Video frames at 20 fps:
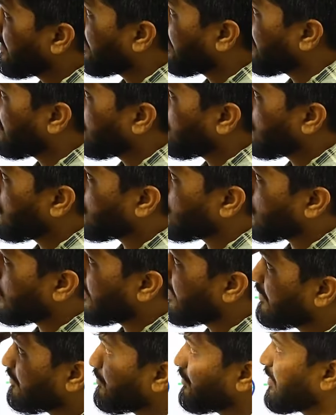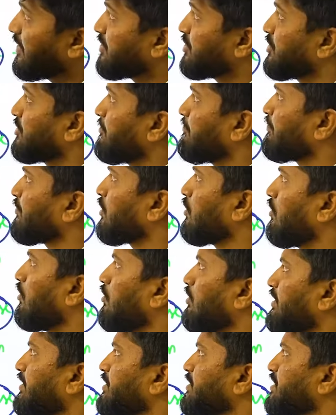Day, World Toilet College,
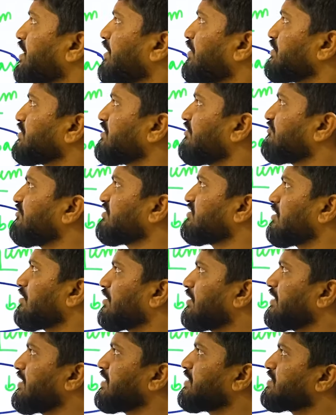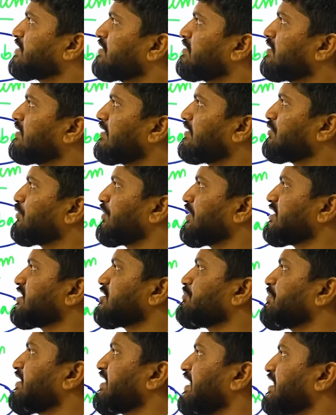or initiatives of this organization to
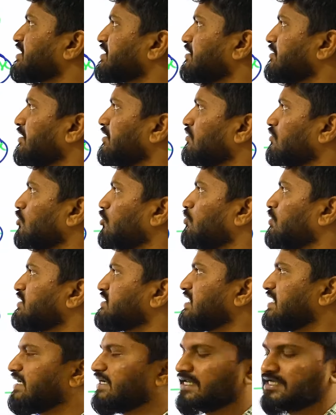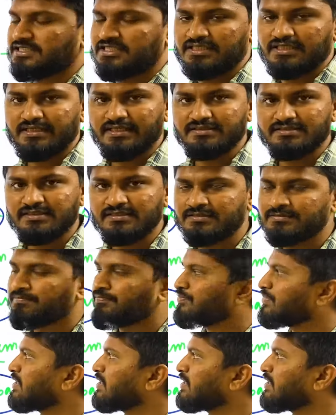inspire action on global sanitation crisis.